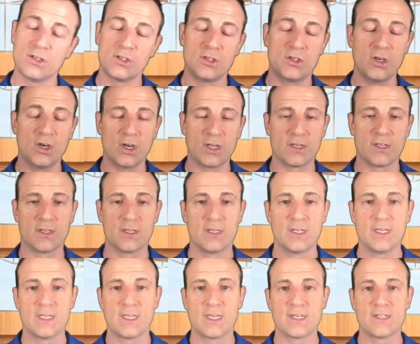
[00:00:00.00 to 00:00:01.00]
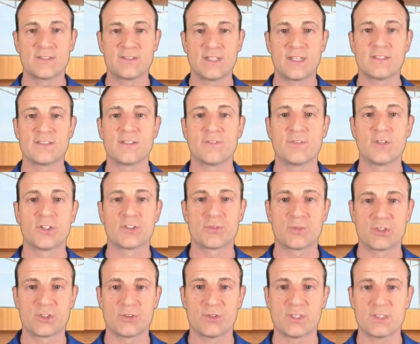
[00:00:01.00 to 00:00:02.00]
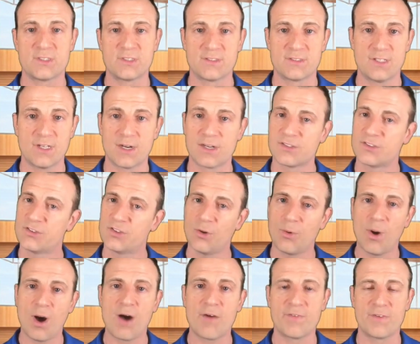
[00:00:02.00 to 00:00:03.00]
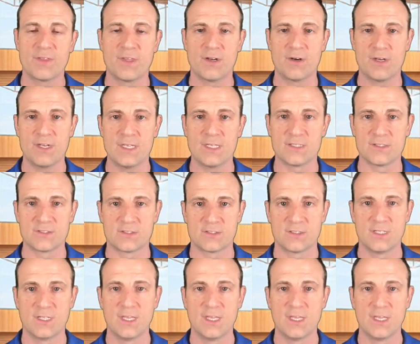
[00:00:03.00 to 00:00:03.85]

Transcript: Good. Get a sense if there's restrictions there. So often there is.